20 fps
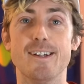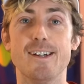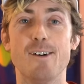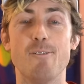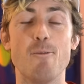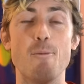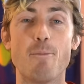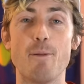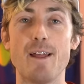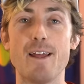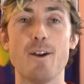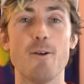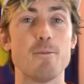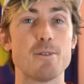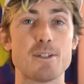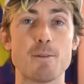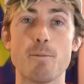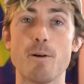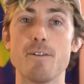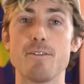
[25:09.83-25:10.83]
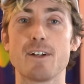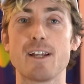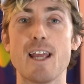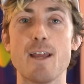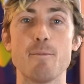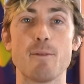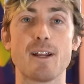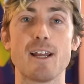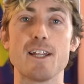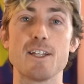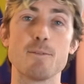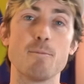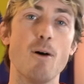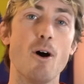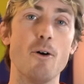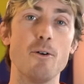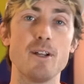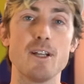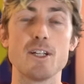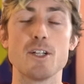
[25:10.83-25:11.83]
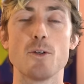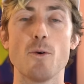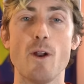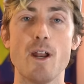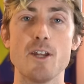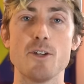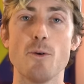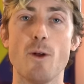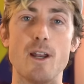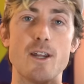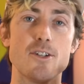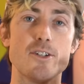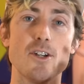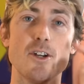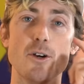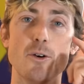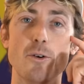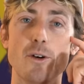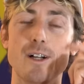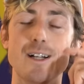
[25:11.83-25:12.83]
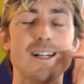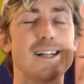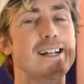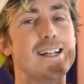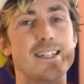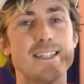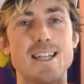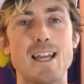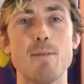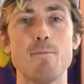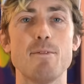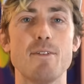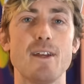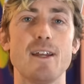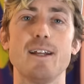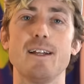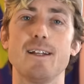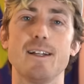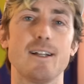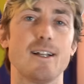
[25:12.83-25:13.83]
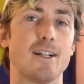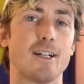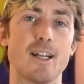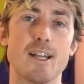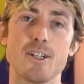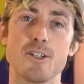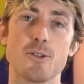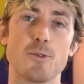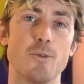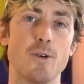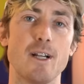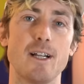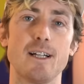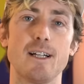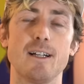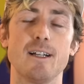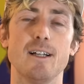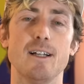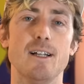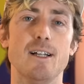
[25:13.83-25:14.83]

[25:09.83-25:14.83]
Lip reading: We played almost the perfect game against Pony in 2022. Same thing against ring.